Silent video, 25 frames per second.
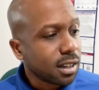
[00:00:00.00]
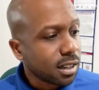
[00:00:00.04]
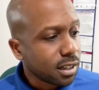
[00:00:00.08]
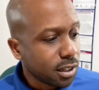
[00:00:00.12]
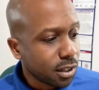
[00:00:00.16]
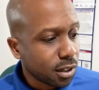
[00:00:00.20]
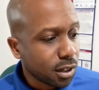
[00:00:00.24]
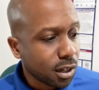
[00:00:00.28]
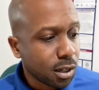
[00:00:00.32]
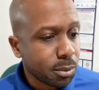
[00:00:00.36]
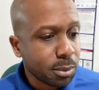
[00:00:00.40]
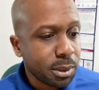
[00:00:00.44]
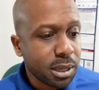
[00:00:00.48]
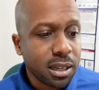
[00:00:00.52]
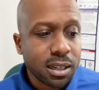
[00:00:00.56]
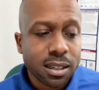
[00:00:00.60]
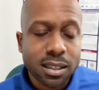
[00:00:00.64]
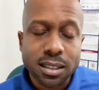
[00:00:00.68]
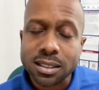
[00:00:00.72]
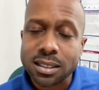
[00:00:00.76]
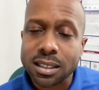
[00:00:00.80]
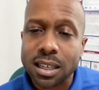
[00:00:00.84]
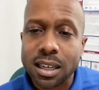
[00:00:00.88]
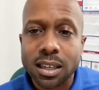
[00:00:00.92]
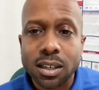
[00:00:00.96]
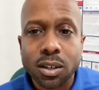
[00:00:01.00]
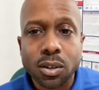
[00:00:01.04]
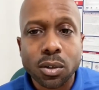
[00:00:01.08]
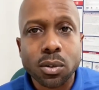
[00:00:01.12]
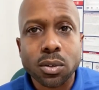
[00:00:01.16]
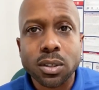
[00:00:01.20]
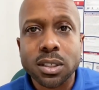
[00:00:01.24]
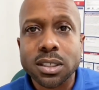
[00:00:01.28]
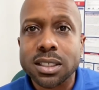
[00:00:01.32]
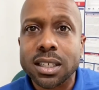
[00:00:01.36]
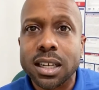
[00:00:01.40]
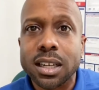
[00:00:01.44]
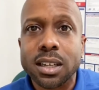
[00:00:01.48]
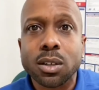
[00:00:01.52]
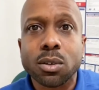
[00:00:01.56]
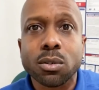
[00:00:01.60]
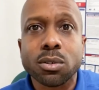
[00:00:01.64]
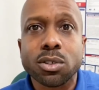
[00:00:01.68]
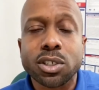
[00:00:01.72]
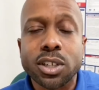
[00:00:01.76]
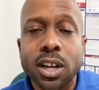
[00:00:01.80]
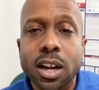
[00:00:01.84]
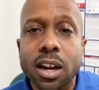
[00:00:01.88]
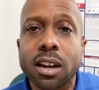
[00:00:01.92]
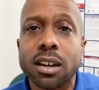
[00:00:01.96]
You know what I mean? This ain't no this ain't no
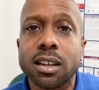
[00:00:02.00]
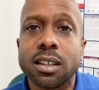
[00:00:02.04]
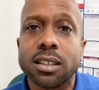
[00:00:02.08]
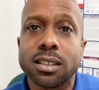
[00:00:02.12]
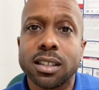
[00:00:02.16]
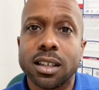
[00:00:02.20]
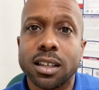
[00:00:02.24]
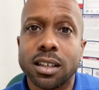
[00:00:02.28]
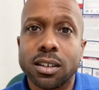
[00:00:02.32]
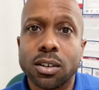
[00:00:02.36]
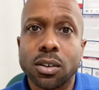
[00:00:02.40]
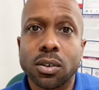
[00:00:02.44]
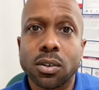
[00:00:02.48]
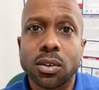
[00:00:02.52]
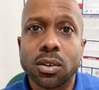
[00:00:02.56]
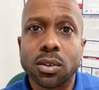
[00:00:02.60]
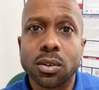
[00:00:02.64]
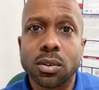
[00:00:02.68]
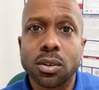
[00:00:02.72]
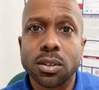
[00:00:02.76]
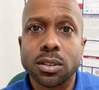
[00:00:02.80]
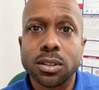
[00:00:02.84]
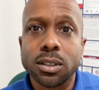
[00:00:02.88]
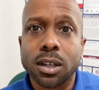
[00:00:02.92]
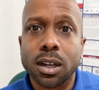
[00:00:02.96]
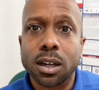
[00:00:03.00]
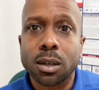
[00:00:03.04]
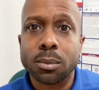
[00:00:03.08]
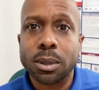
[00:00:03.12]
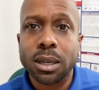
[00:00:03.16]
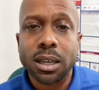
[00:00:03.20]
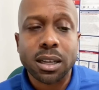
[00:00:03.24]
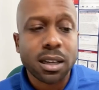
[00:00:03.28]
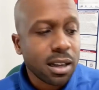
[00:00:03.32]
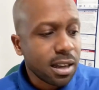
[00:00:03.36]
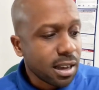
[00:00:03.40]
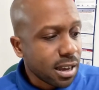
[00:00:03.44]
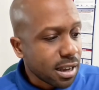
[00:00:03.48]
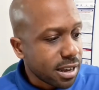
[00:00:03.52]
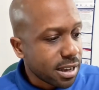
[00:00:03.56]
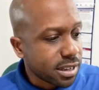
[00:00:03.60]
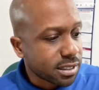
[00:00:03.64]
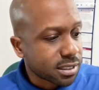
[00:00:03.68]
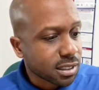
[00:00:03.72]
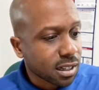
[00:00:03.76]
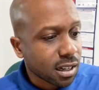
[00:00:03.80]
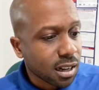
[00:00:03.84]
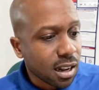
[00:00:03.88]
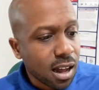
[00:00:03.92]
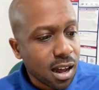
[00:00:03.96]
charity thing going on. You know what I mean?
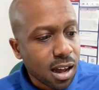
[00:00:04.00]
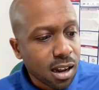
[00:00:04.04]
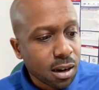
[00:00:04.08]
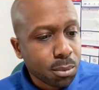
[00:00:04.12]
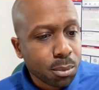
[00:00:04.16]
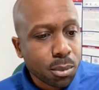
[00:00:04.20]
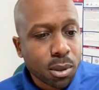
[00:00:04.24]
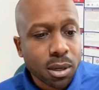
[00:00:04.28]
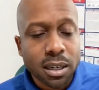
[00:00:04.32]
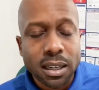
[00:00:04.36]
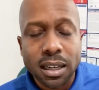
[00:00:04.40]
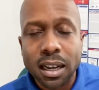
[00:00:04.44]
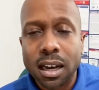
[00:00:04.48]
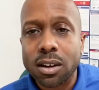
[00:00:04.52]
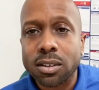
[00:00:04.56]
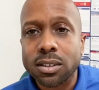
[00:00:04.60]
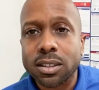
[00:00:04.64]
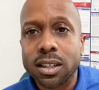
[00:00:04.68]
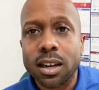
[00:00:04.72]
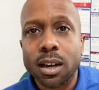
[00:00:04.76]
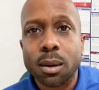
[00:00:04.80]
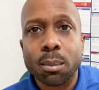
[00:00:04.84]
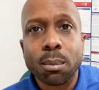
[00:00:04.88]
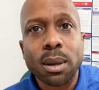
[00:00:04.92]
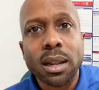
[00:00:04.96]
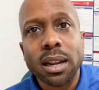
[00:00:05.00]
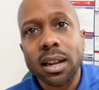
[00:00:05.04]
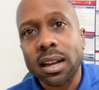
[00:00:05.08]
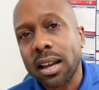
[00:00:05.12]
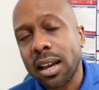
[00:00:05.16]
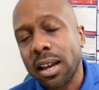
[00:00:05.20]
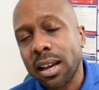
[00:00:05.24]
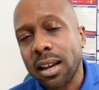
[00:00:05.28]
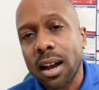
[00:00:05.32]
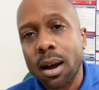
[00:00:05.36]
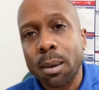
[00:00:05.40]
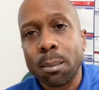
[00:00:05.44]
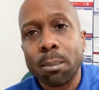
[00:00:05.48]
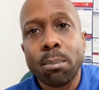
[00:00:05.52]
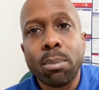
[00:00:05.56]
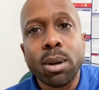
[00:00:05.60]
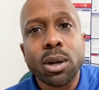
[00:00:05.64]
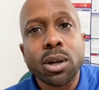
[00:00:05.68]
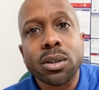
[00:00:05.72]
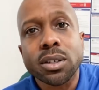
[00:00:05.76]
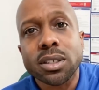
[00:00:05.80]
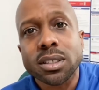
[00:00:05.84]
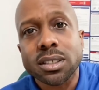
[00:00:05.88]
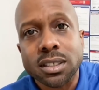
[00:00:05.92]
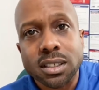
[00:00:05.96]
It's a lot of money out there. Medicaid got
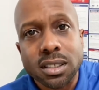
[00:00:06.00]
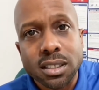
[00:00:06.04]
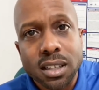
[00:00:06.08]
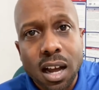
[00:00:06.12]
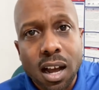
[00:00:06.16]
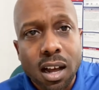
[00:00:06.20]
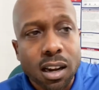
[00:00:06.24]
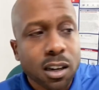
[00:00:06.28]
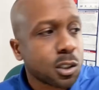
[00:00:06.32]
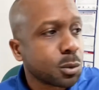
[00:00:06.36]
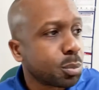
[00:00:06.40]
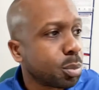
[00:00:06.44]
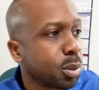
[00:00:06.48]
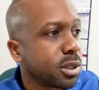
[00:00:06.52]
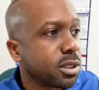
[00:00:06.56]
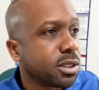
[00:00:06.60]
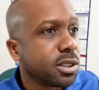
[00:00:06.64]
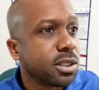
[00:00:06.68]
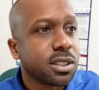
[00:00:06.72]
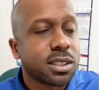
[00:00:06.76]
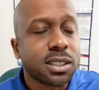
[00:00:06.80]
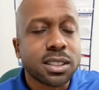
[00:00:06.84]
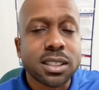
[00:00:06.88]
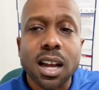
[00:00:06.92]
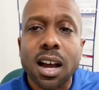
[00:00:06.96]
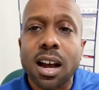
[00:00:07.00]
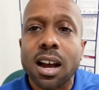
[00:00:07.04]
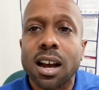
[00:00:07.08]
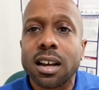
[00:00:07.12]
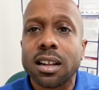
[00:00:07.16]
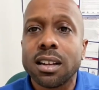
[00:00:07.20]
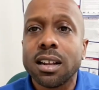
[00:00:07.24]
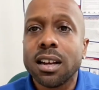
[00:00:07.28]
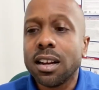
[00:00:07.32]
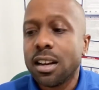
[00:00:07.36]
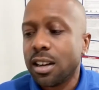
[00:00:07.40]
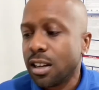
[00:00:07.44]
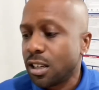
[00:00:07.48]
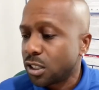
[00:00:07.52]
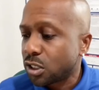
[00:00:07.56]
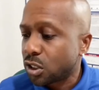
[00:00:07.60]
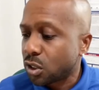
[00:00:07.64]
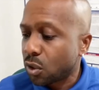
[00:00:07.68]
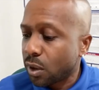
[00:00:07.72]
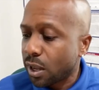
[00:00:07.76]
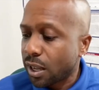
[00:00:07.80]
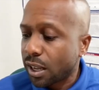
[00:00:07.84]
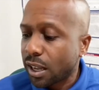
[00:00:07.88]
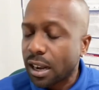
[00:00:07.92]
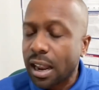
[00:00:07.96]
billions of dollars put to the side
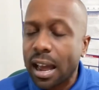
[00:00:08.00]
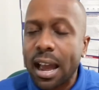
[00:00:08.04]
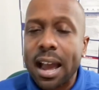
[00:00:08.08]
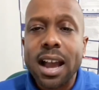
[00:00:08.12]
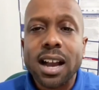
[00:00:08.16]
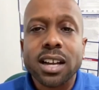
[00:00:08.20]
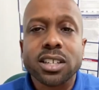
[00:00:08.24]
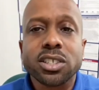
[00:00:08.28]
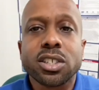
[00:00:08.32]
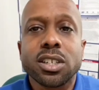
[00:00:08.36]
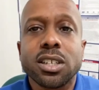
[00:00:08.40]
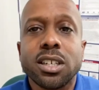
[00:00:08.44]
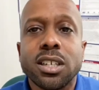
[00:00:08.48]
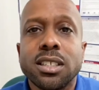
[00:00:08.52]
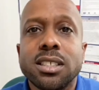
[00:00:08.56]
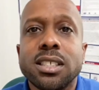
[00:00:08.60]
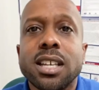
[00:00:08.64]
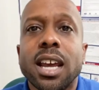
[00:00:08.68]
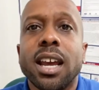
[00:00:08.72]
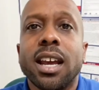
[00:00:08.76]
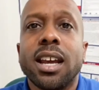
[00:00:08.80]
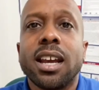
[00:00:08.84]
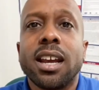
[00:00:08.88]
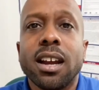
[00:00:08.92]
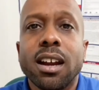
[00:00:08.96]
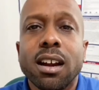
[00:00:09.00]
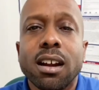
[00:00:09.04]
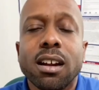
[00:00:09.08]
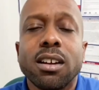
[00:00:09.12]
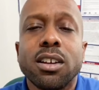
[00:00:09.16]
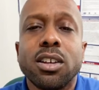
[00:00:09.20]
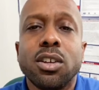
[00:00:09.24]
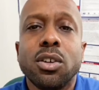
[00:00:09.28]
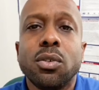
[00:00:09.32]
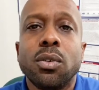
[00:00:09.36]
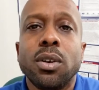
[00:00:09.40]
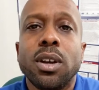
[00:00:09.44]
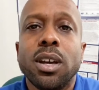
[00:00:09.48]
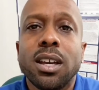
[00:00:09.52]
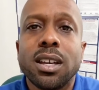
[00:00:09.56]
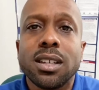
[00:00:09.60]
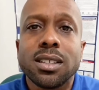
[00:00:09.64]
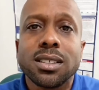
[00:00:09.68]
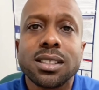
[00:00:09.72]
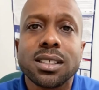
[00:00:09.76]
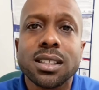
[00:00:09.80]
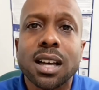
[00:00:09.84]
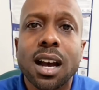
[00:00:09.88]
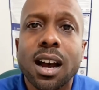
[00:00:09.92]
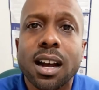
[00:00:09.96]
so they can actually take care of you
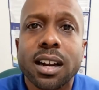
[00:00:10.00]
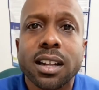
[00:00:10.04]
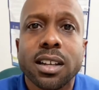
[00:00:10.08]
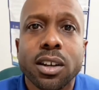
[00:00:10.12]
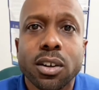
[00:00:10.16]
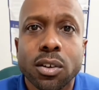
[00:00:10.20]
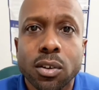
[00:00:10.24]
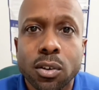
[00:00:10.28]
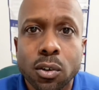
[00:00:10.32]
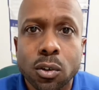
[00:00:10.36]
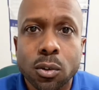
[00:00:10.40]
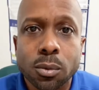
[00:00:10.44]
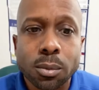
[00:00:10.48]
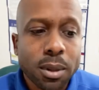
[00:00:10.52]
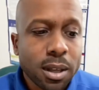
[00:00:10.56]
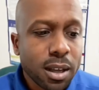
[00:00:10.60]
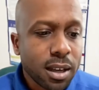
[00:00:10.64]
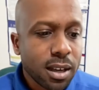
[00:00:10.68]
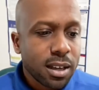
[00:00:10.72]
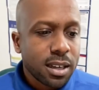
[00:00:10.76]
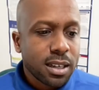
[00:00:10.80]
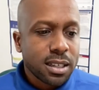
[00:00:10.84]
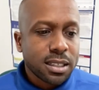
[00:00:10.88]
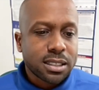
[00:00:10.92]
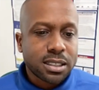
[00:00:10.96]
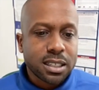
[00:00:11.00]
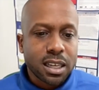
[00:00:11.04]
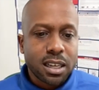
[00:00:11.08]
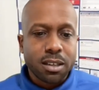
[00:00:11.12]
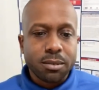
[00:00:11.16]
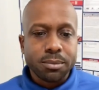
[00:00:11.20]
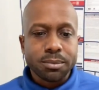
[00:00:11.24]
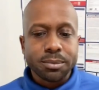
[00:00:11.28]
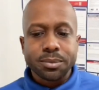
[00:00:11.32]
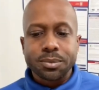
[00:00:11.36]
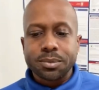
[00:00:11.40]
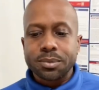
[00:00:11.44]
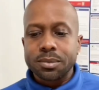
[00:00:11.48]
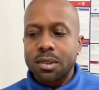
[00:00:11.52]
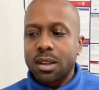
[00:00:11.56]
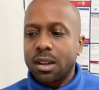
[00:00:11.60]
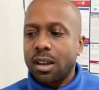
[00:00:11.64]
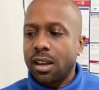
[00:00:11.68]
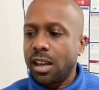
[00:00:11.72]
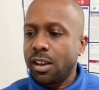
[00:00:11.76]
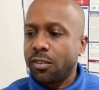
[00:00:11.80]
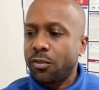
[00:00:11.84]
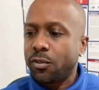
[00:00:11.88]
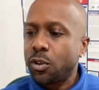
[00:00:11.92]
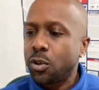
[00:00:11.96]
inside of your home. See,
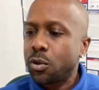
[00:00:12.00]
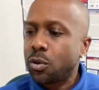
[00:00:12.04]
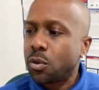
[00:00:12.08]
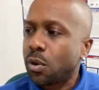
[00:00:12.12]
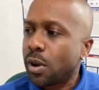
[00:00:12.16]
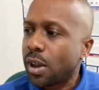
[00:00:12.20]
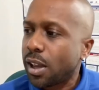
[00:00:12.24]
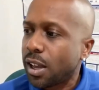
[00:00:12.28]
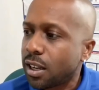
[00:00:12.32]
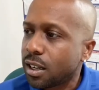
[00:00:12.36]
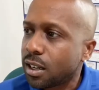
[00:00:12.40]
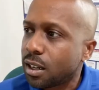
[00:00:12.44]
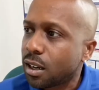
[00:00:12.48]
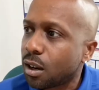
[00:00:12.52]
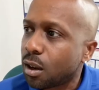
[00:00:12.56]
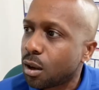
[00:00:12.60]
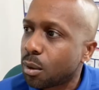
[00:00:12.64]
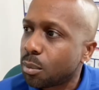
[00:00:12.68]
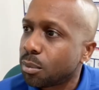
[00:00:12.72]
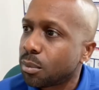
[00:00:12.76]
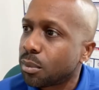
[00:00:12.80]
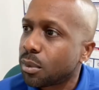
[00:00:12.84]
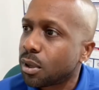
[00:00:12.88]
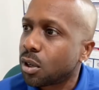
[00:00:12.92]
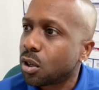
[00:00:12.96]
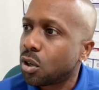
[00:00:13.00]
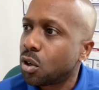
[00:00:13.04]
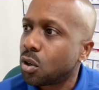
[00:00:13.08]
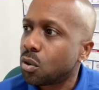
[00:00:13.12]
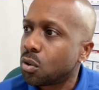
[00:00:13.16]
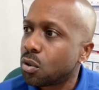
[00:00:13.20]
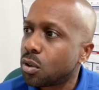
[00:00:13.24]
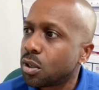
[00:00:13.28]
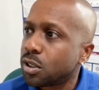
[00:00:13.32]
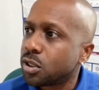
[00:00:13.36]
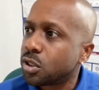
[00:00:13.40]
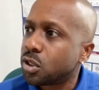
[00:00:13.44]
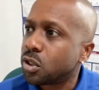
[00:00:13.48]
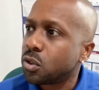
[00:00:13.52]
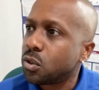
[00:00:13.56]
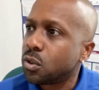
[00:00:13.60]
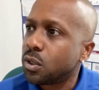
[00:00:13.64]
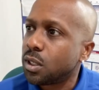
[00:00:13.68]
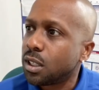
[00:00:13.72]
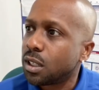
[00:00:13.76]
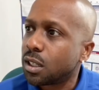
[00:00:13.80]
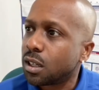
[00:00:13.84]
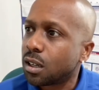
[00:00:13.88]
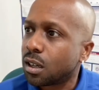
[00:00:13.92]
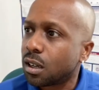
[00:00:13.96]
if you ended up going to
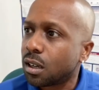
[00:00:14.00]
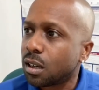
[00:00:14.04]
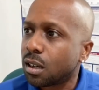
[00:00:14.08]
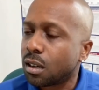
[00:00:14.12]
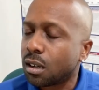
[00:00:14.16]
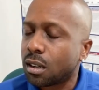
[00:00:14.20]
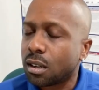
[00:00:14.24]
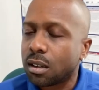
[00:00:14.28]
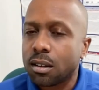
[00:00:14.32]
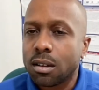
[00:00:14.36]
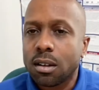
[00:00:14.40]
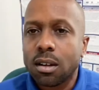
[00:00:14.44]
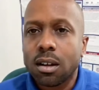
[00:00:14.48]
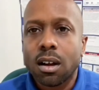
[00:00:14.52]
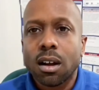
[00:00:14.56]
the uh